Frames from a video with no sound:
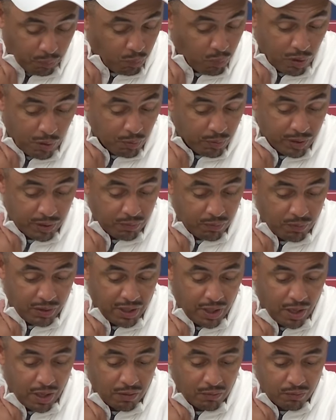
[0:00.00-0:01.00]
what
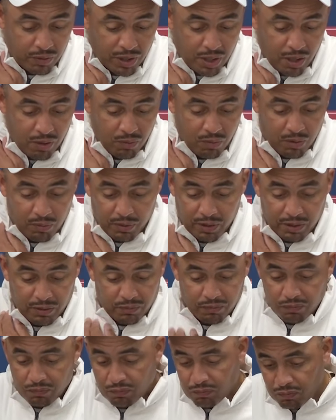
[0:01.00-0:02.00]

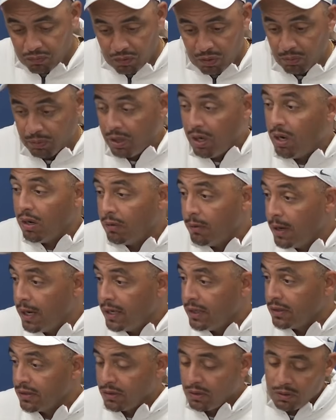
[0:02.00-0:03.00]
we are,
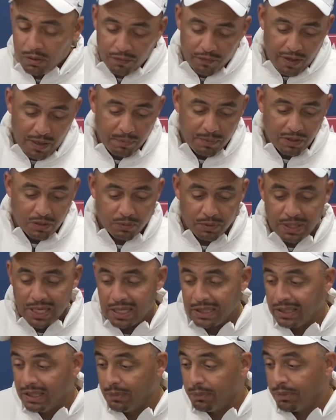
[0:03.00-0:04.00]
right? So if that means we
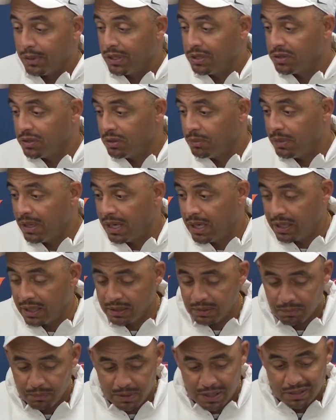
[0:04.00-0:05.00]
got to get pressure
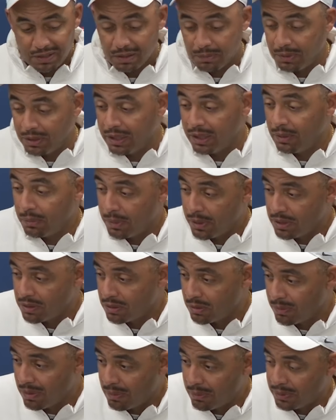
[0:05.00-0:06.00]
by simulated
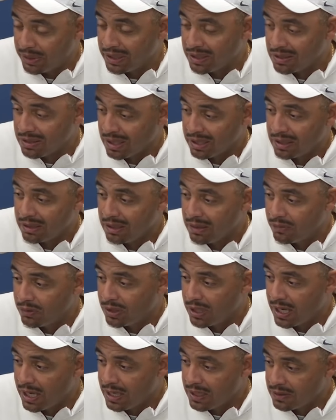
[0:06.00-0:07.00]
pressure, by bringing second
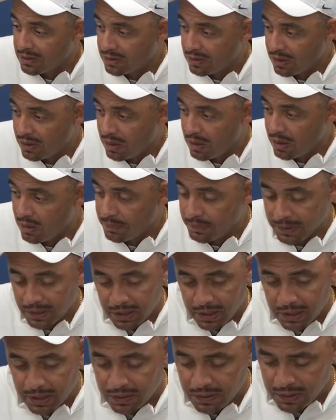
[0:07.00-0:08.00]
level guys,
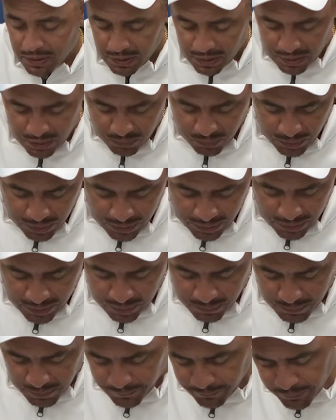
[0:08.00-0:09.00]
it is what it
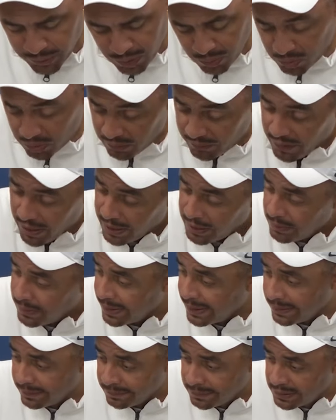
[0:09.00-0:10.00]
is. But we'll
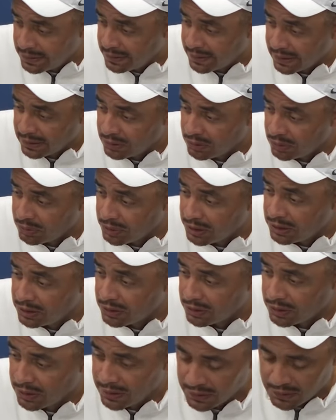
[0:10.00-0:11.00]
evaluate it these next 2
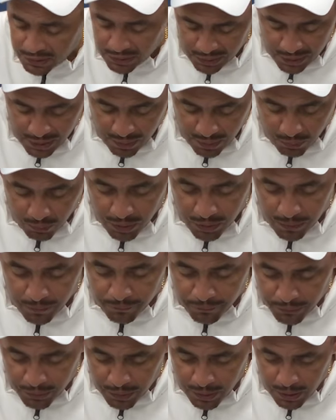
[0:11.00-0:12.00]
weeks and see, can we